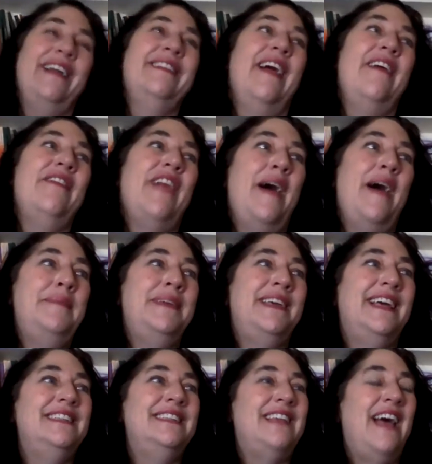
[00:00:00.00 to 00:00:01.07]
love that,
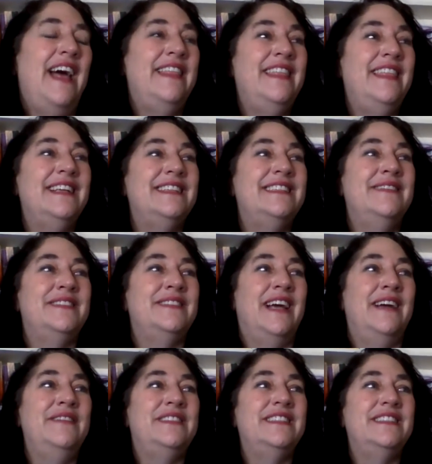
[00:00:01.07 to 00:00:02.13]
because I think
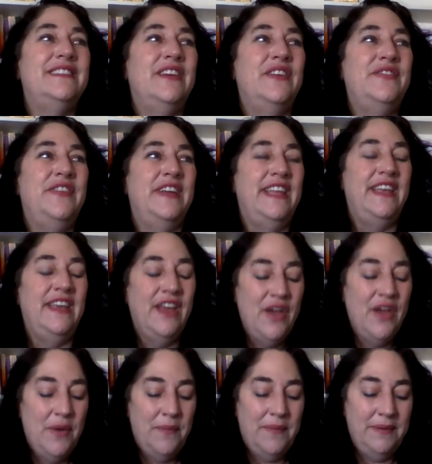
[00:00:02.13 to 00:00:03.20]
sometimes it's so funny
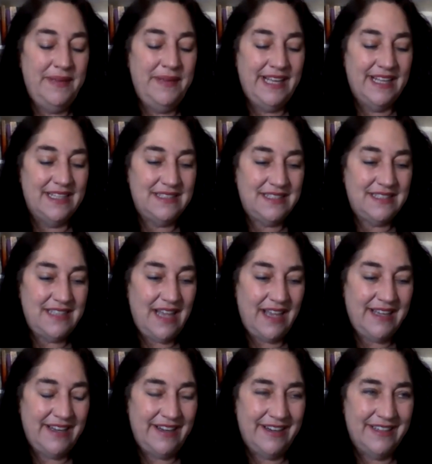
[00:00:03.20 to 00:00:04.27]
when we get
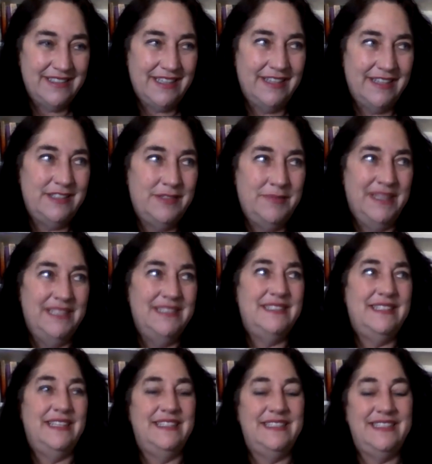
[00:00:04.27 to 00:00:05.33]
stuck in our
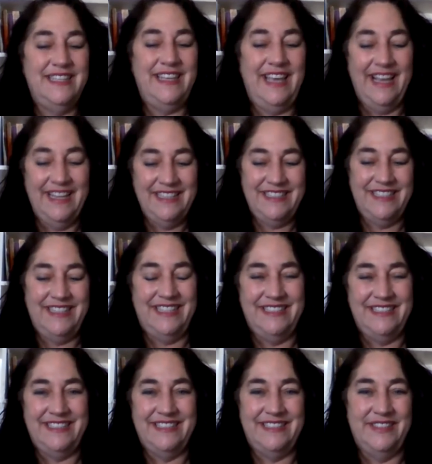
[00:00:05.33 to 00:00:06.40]
judgments. It's the
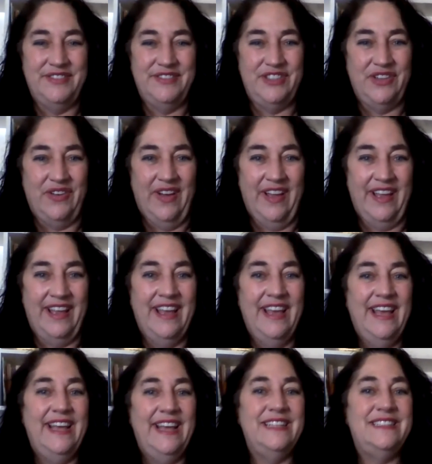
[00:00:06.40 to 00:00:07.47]
antithesis of joy.
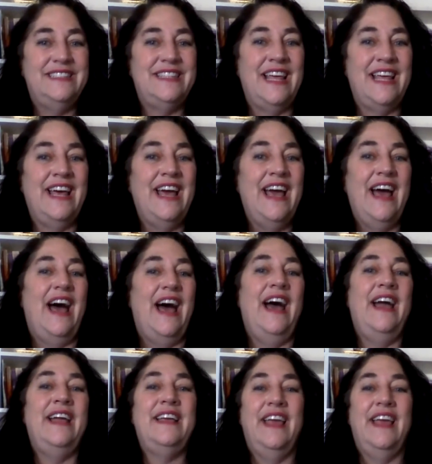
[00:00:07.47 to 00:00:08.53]
It's the,
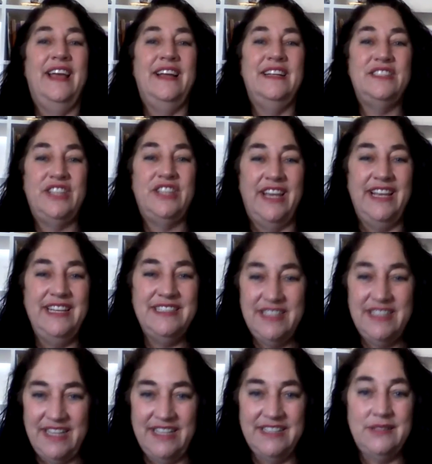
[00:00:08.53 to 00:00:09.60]
I can't
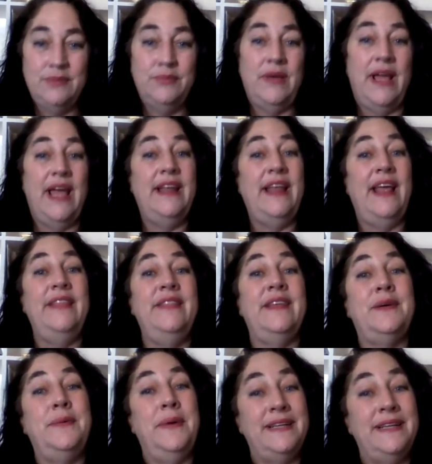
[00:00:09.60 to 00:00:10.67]
change this. And the
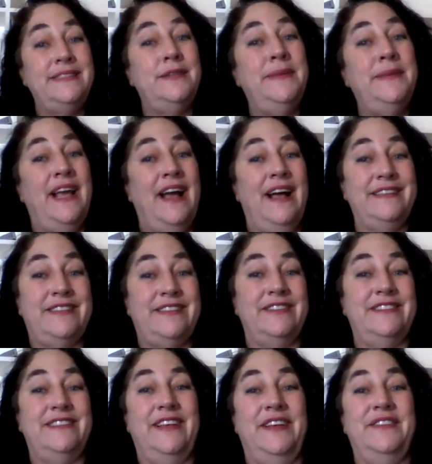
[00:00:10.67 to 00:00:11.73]
question we ask
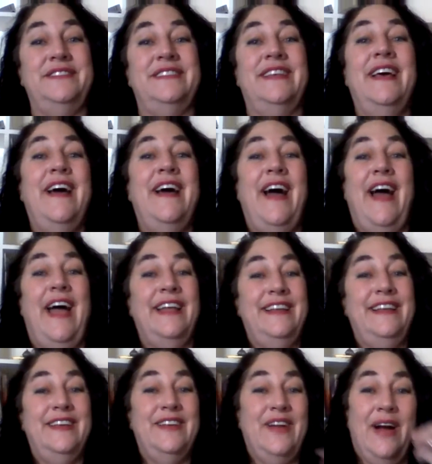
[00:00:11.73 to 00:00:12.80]
ourselves,
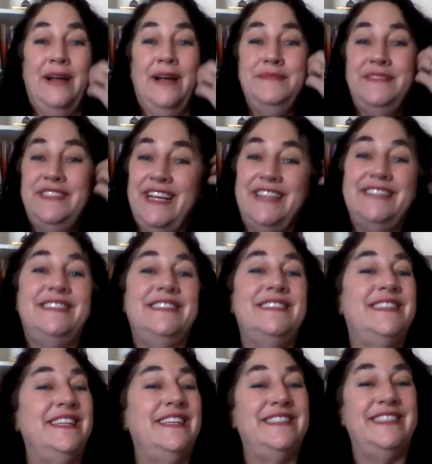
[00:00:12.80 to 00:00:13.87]
and, you know, I'm just
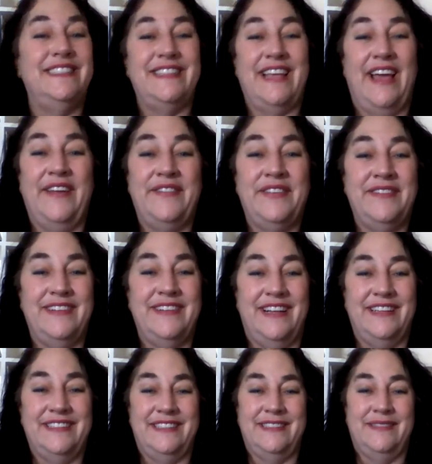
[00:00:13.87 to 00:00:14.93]
as guilty as everyone
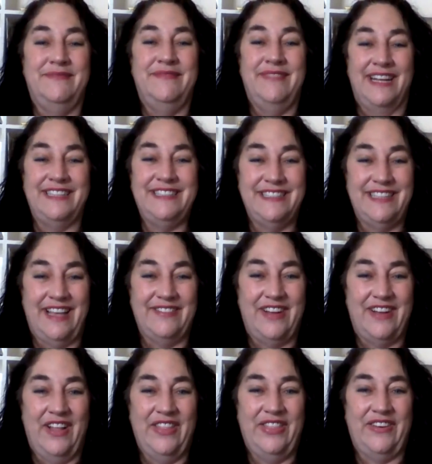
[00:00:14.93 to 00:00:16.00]
else, as much as I've
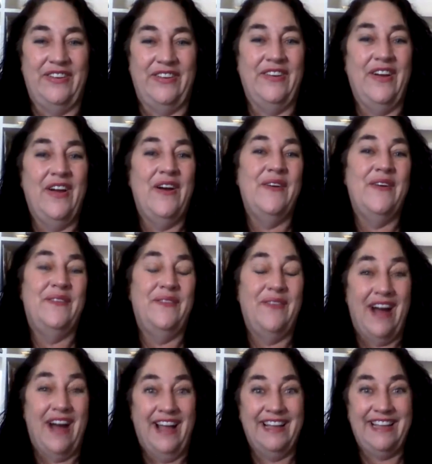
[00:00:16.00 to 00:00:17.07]
gone through,
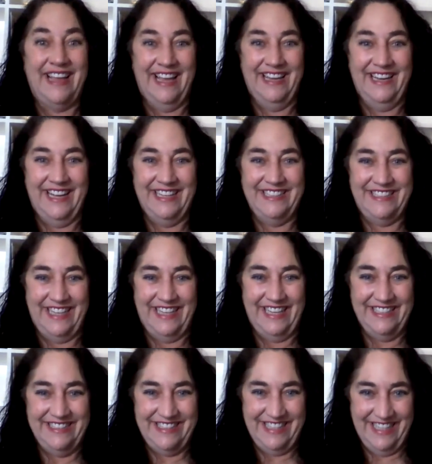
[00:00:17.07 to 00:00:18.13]
why can't I
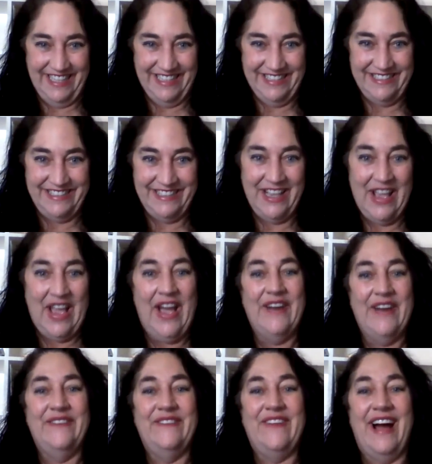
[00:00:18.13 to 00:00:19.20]
change this?
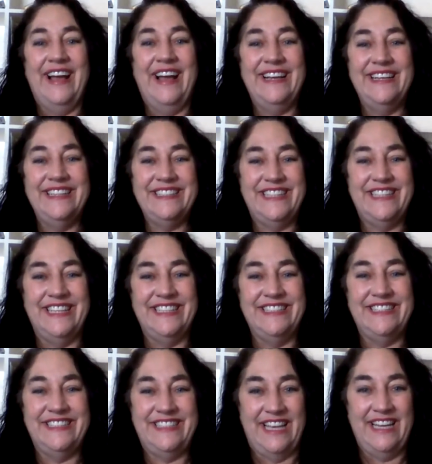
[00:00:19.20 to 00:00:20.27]
Why is
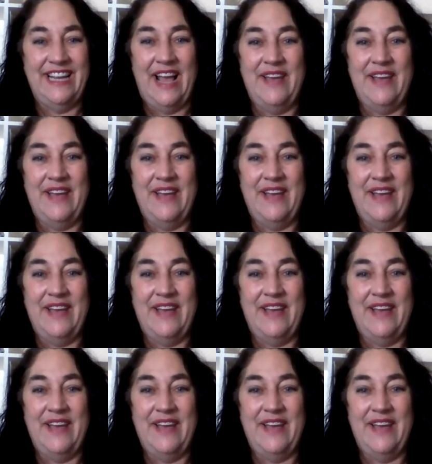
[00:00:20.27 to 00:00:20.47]
this? And